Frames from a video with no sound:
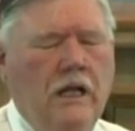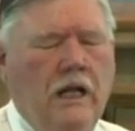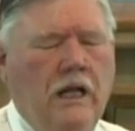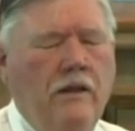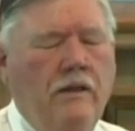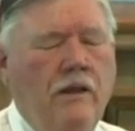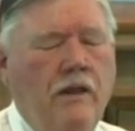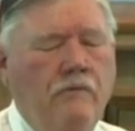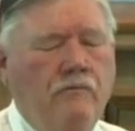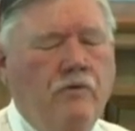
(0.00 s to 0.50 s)

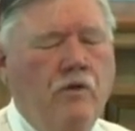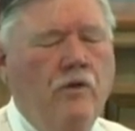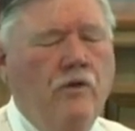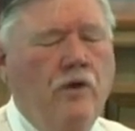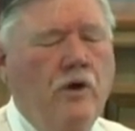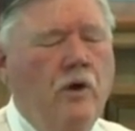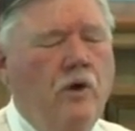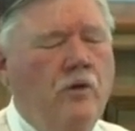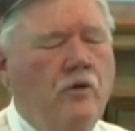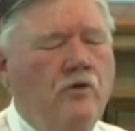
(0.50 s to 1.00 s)
and then for
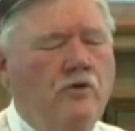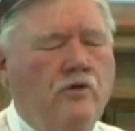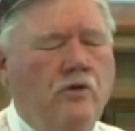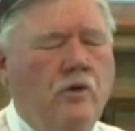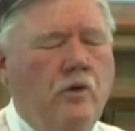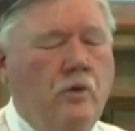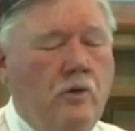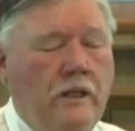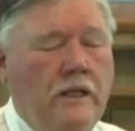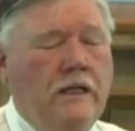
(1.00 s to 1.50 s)
those
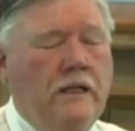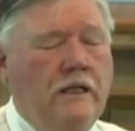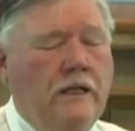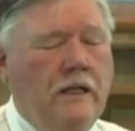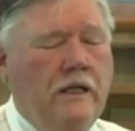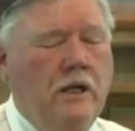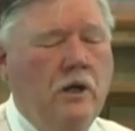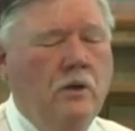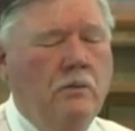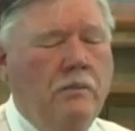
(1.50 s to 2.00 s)
who need
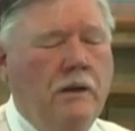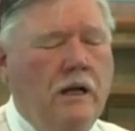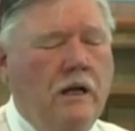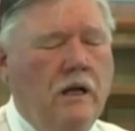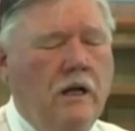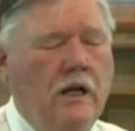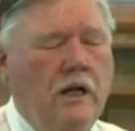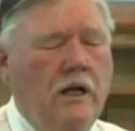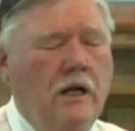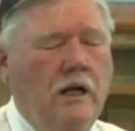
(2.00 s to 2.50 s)
to hear about
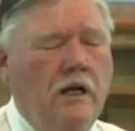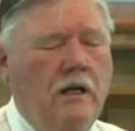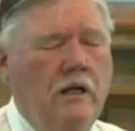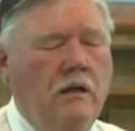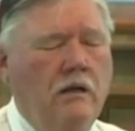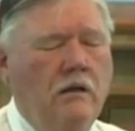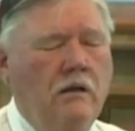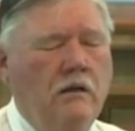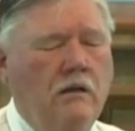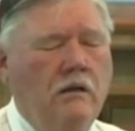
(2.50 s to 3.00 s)

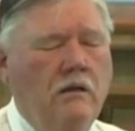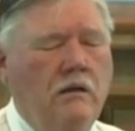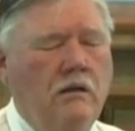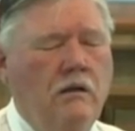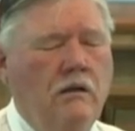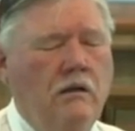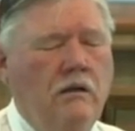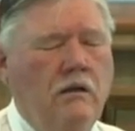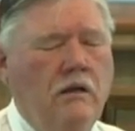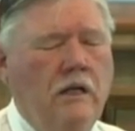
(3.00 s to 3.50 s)

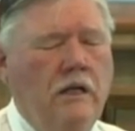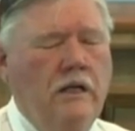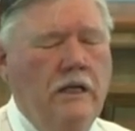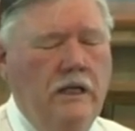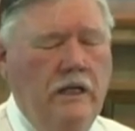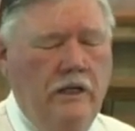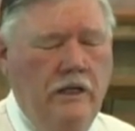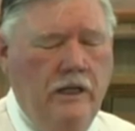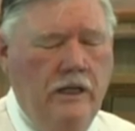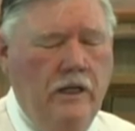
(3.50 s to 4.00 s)
God and
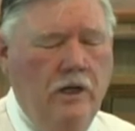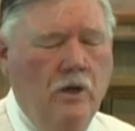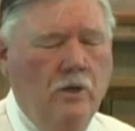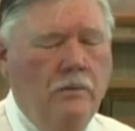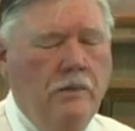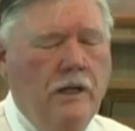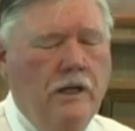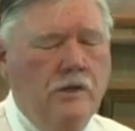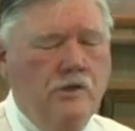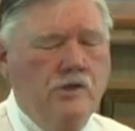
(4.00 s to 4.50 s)
need to hear
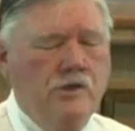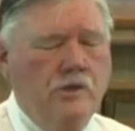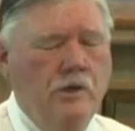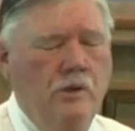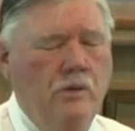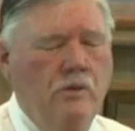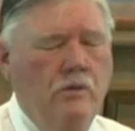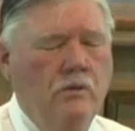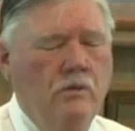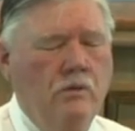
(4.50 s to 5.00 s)
about
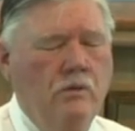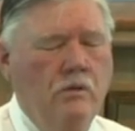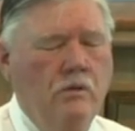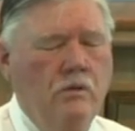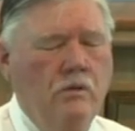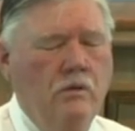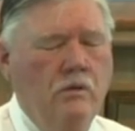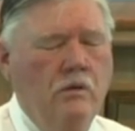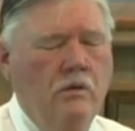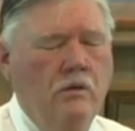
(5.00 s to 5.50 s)

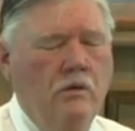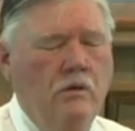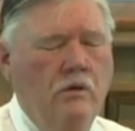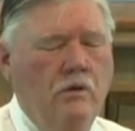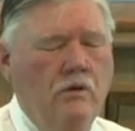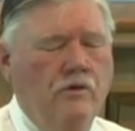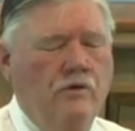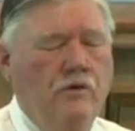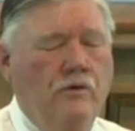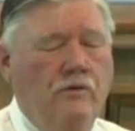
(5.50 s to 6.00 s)
you.
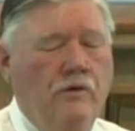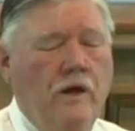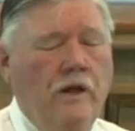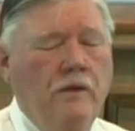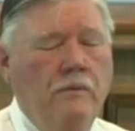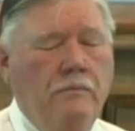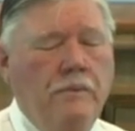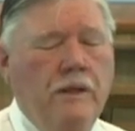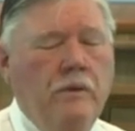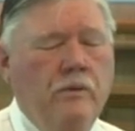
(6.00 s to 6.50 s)
So,
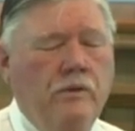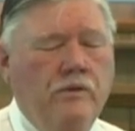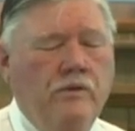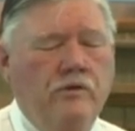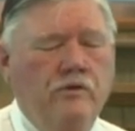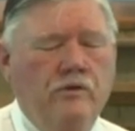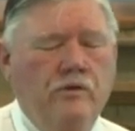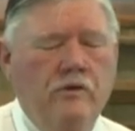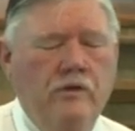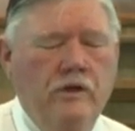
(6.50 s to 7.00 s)
Father, be with
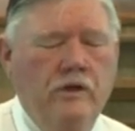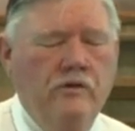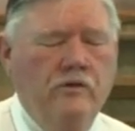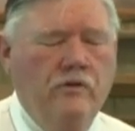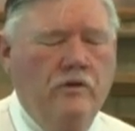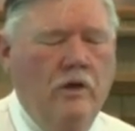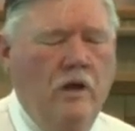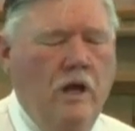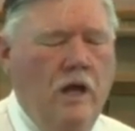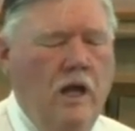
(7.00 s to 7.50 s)
us in this
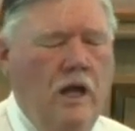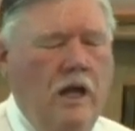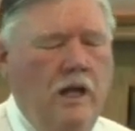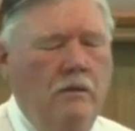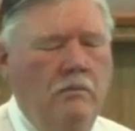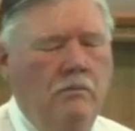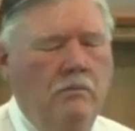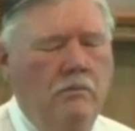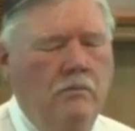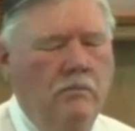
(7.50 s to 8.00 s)

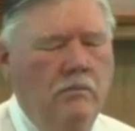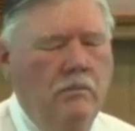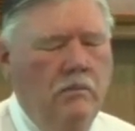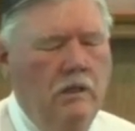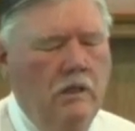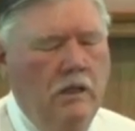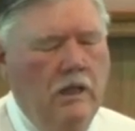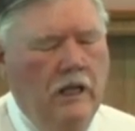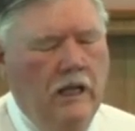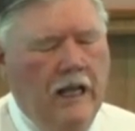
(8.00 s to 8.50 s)
time.
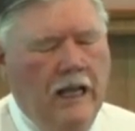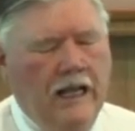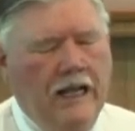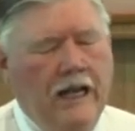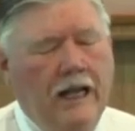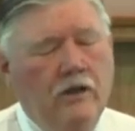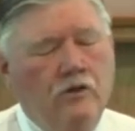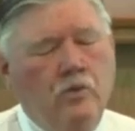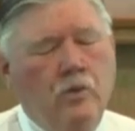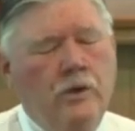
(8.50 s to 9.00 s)
And
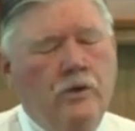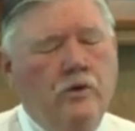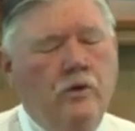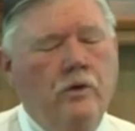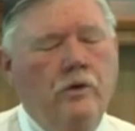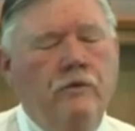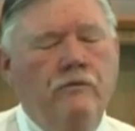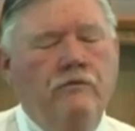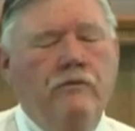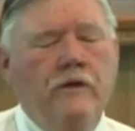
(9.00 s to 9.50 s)
as we
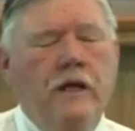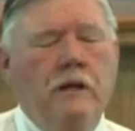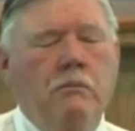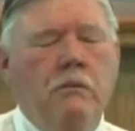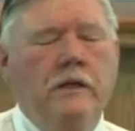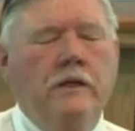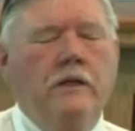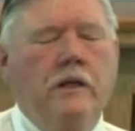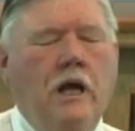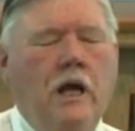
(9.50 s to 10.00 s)
turn to
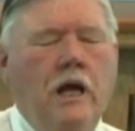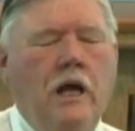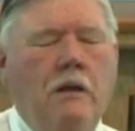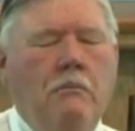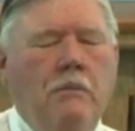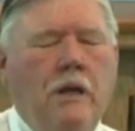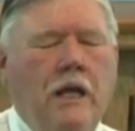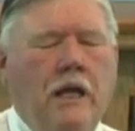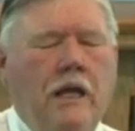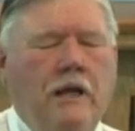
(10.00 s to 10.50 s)
family
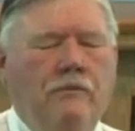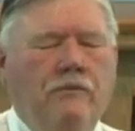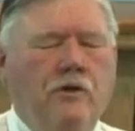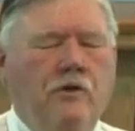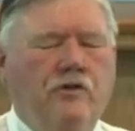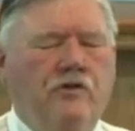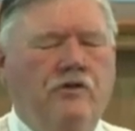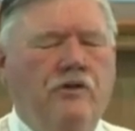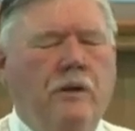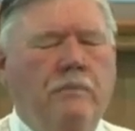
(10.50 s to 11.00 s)
time, if
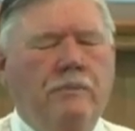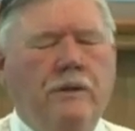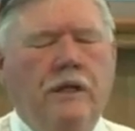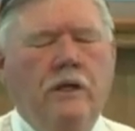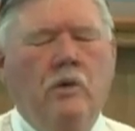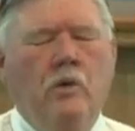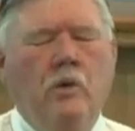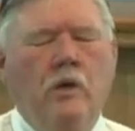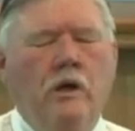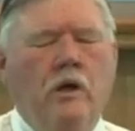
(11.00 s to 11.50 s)
there's
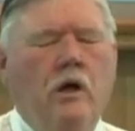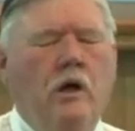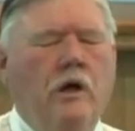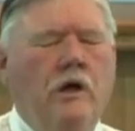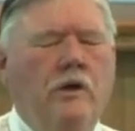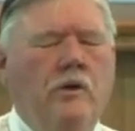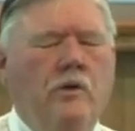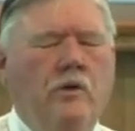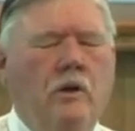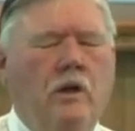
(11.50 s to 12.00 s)
something going
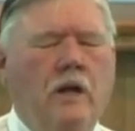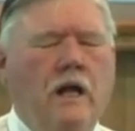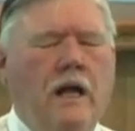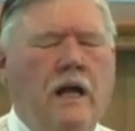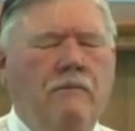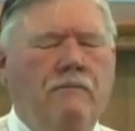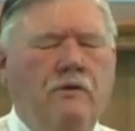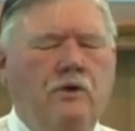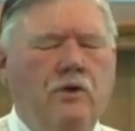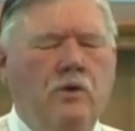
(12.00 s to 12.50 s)
on in your
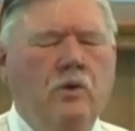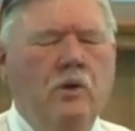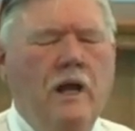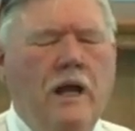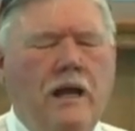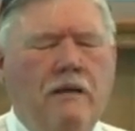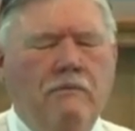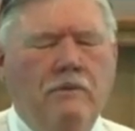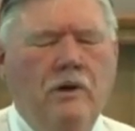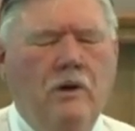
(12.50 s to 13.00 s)
life and you're
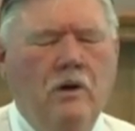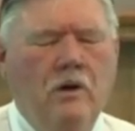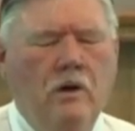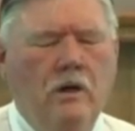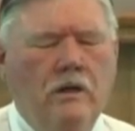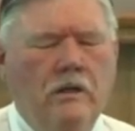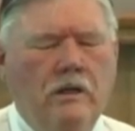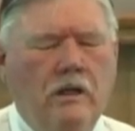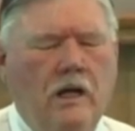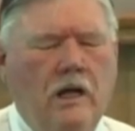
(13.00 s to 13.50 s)
having a
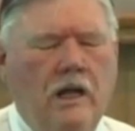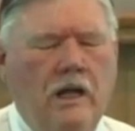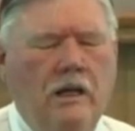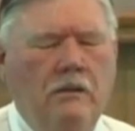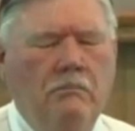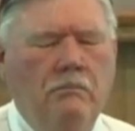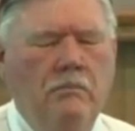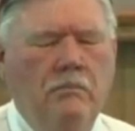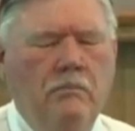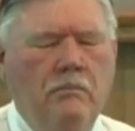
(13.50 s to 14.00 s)
hard
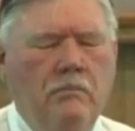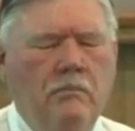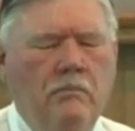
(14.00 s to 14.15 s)
time,